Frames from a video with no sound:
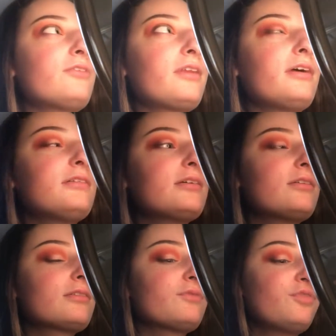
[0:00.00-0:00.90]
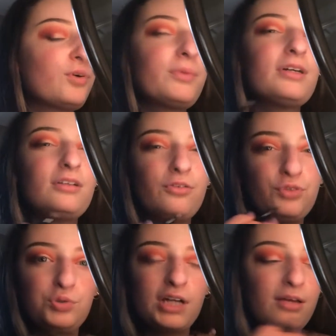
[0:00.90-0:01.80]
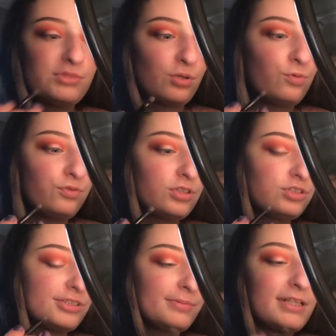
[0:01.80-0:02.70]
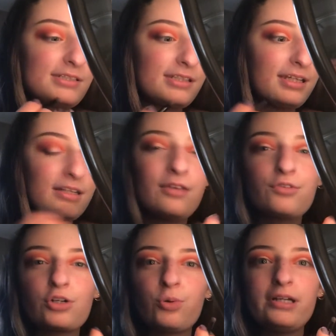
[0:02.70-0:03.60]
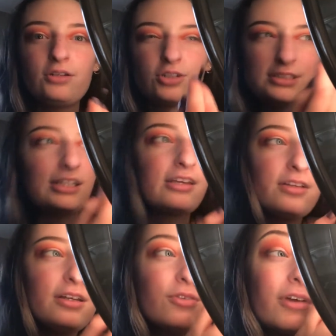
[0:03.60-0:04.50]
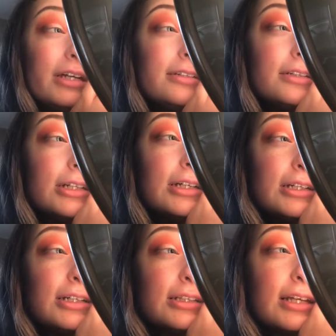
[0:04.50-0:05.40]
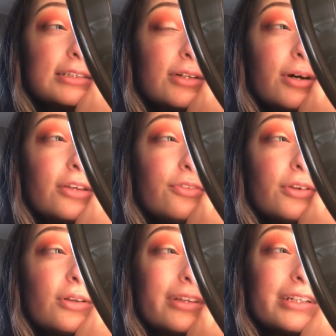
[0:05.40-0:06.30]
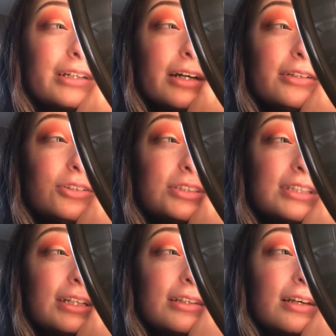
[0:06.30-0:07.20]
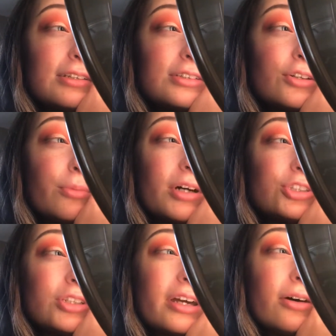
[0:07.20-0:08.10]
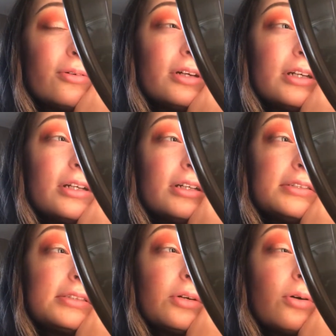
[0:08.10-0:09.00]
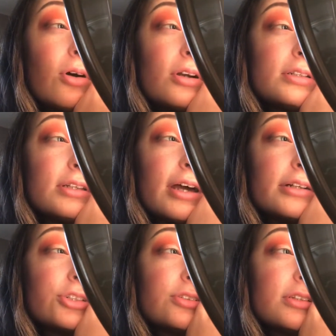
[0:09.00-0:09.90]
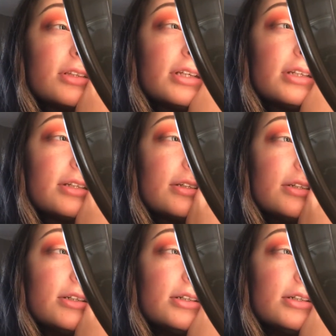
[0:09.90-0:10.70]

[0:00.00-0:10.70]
or they film it a few times over just because they can never quite articulate it right. That's how I feel. Like, I understand that so much now. It's so hard to actually, like,